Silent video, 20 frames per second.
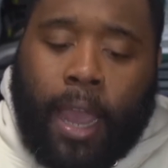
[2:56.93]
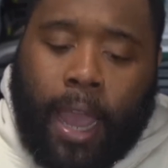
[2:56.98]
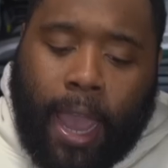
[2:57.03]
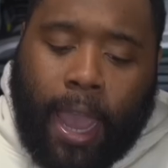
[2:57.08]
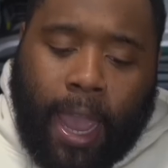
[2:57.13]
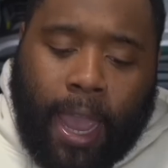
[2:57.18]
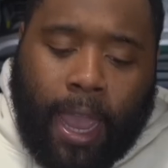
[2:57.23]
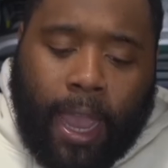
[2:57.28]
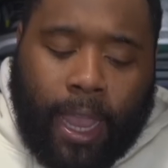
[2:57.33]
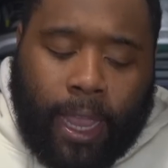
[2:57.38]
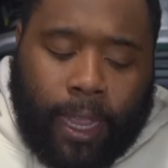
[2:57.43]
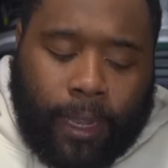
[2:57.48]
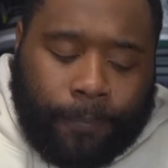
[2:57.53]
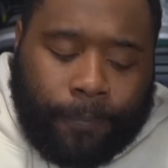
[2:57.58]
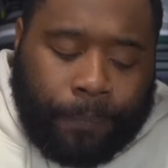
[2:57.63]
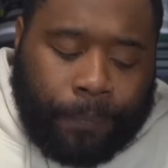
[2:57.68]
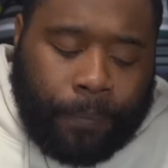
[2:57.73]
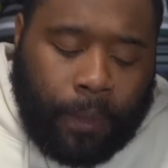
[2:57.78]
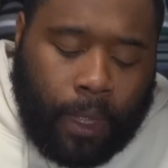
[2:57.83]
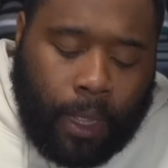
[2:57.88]

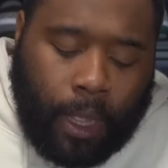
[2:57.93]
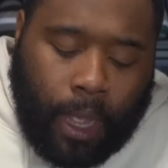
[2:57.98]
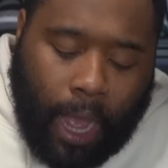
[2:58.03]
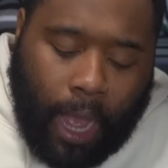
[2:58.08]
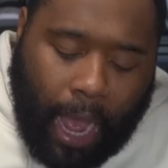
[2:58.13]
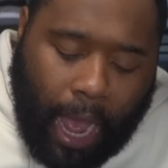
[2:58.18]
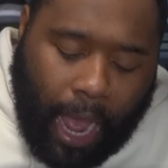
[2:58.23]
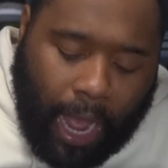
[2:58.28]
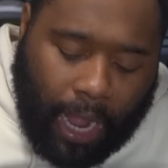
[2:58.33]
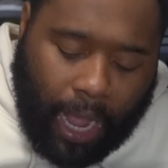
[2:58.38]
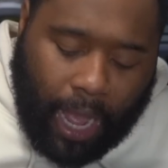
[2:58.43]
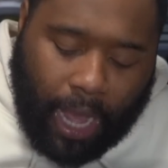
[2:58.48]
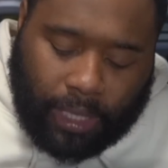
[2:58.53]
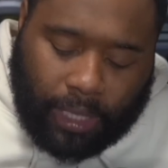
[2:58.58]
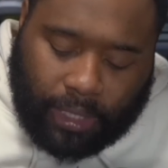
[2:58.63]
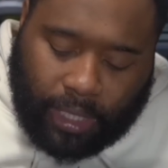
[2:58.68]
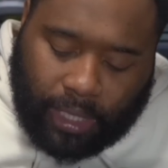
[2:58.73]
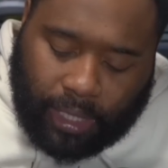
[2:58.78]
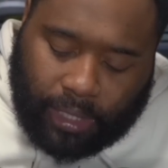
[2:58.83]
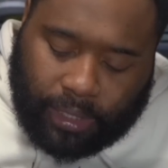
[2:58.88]
and I
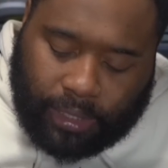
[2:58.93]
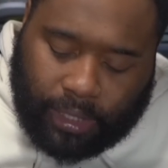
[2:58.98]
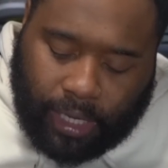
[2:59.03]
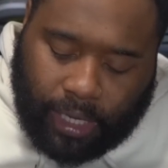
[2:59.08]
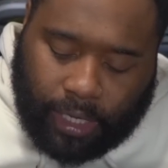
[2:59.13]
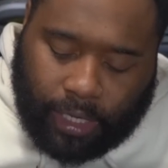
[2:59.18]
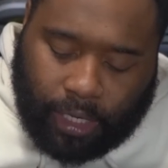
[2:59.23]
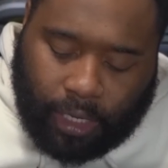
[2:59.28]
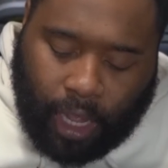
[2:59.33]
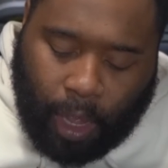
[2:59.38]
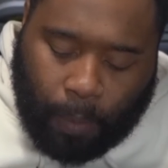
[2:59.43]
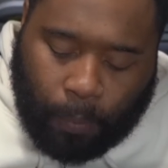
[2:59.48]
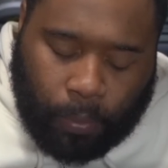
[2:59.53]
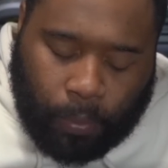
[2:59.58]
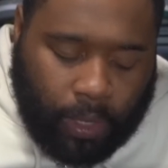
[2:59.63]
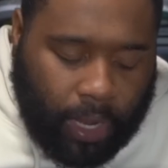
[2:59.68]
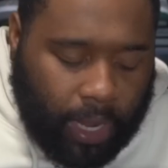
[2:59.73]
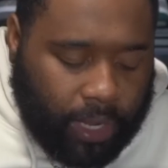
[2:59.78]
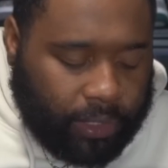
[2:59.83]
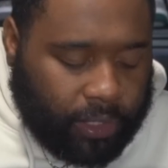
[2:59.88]
got these in a
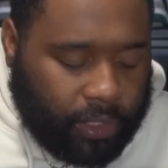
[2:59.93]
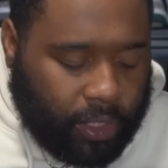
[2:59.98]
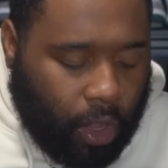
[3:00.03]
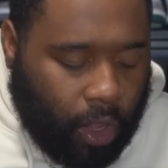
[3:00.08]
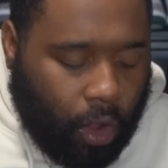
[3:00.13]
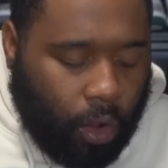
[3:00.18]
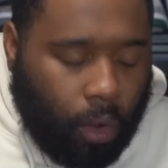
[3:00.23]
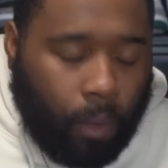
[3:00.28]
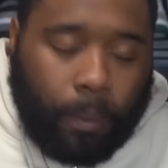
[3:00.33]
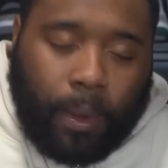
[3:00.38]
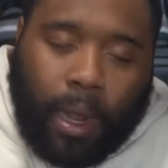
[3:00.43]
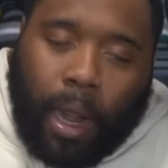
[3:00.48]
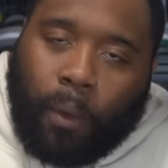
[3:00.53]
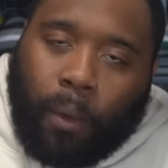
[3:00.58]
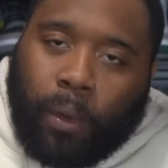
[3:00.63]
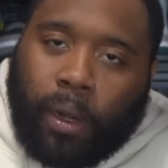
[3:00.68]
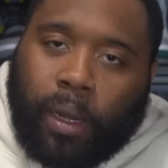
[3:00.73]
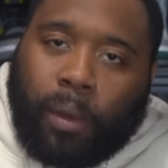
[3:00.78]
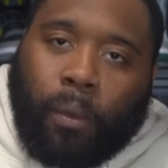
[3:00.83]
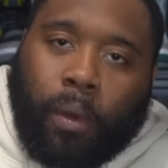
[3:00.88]
couple days ago, but I
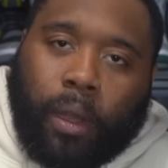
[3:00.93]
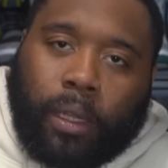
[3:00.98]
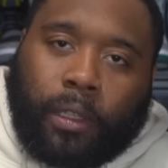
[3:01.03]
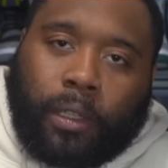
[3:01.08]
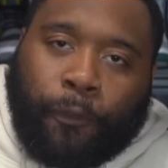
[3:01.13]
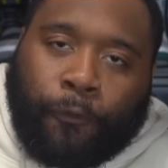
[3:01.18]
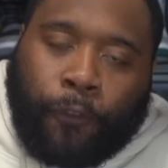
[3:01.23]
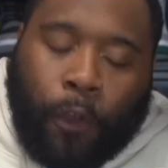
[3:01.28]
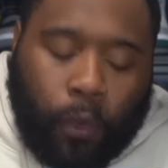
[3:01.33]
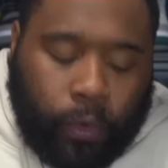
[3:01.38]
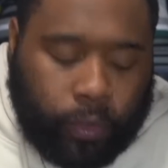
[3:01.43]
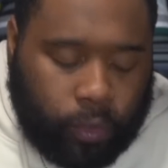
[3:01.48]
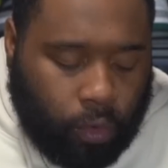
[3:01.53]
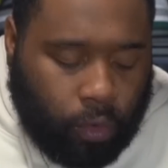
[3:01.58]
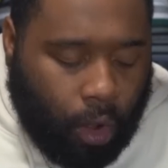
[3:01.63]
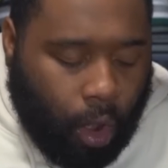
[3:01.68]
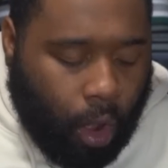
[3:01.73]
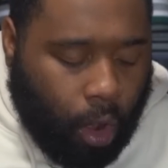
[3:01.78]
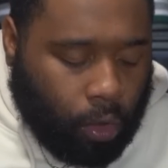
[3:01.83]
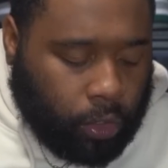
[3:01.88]
really wanted to focus
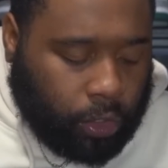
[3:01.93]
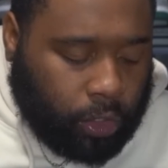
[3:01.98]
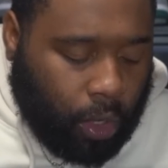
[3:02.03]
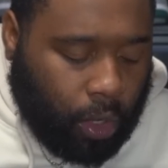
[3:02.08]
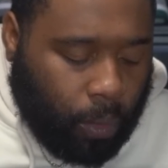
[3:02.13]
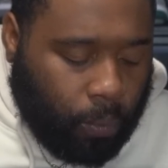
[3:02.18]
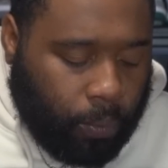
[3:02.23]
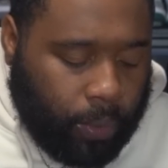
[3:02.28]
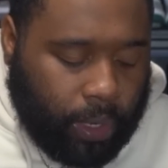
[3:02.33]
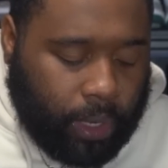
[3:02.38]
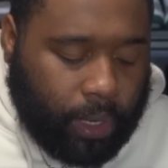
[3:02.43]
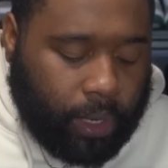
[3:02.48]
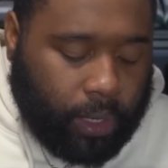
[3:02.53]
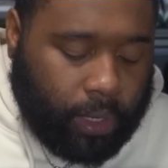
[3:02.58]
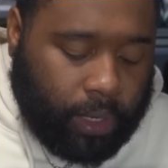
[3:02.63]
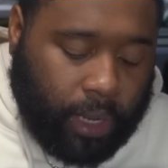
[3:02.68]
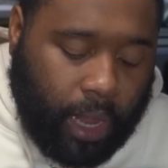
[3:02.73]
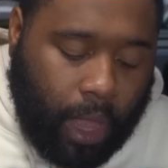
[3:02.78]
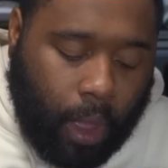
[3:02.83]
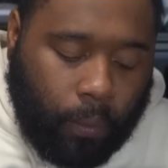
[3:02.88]
on All-Star Weekend,
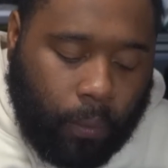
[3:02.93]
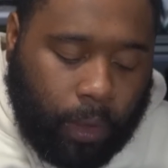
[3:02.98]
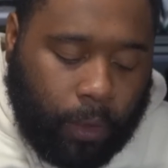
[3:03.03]
and now we